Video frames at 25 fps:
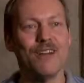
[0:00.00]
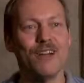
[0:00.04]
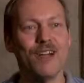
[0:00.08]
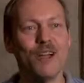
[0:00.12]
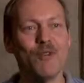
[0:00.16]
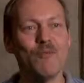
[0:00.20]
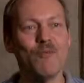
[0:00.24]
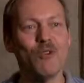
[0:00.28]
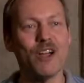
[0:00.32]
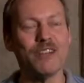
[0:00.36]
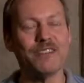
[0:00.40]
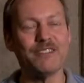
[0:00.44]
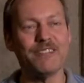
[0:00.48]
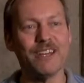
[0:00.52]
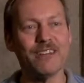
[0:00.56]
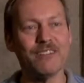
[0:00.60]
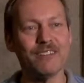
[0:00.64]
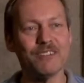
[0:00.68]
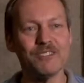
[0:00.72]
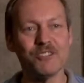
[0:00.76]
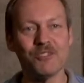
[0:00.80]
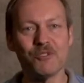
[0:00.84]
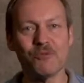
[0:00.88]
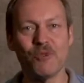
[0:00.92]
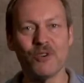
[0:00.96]
I'm Rodney
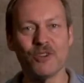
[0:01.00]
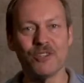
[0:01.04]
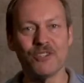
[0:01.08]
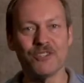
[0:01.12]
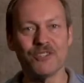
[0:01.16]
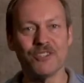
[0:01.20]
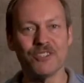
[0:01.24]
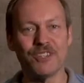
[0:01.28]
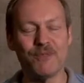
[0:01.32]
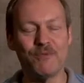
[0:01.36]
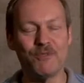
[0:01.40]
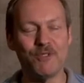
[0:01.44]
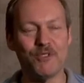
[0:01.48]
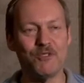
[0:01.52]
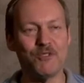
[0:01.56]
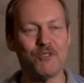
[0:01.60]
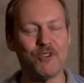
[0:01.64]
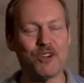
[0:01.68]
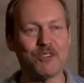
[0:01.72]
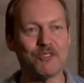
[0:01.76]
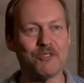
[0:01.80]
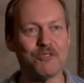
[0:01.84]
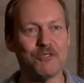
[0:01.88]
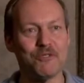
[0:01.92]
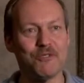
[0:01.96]
Allen Schwartz. I'm the
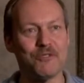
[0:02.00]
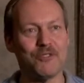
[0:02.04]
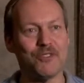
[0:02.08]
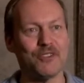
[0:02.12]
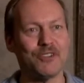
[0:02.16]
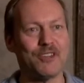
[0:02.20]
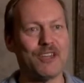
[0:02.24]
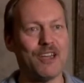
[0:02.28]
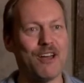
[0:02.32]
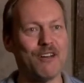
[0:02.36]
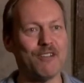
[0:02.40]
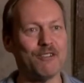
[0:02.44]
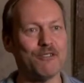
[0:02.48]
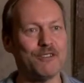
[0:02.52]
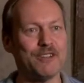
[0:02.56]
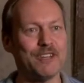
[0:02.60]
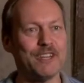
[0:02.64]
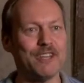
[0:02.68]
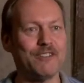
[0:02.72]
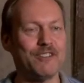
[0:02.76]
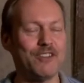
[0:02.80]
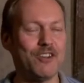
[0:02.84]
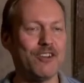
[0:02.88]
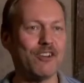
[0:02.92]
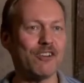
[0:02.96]
director of the gallery
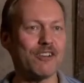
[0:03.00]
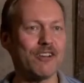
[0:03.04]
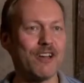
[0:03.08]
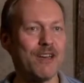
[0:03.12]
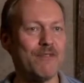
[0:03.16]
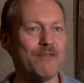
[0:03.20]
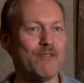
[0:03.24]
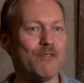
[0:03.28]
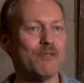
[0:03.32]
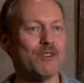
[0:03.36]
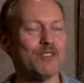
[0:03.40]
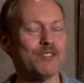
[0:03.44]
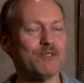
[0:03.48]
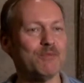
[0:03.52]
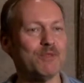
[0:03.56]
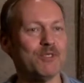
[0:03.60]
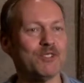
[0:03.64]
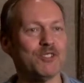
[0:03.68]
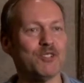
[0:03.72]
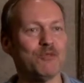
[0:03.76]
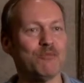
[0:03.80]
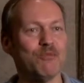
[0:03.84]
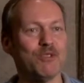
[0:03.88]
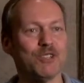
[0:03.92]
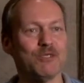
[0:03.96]
and the archive at
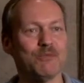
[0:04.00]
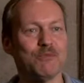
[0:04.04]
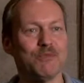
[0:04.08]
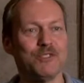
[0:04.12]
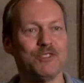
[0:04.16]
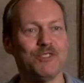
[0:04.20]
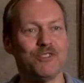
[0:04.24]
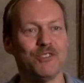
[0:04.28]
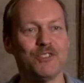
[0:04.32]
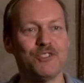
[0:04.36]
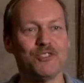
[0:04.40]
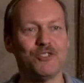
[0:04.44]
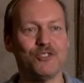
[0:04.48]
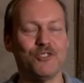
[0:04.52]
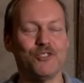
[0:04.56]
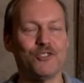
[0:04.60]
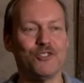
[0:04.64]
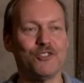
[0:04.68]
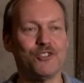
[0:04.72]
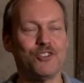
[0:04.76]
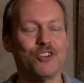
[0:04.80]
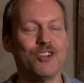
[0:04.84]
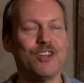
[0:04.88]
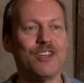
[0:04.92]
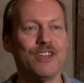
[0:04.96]
Westminster Presbyterian
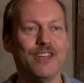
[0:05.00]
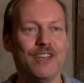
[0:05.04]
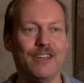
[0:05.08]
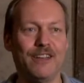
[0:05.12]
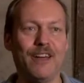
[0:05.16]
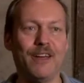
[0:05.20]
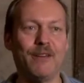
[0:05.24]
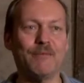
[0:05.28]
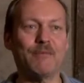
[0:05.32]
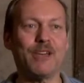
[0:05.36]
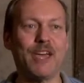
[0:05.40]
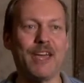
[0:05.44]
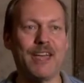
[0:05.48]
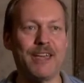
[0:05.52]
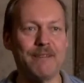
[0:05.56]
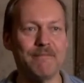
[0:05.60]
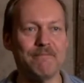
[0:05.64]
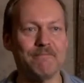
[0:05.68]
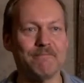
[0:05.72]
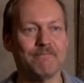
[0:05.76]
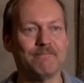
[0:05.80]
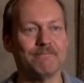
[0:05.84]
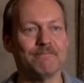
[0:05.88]
Church, and I'm gay.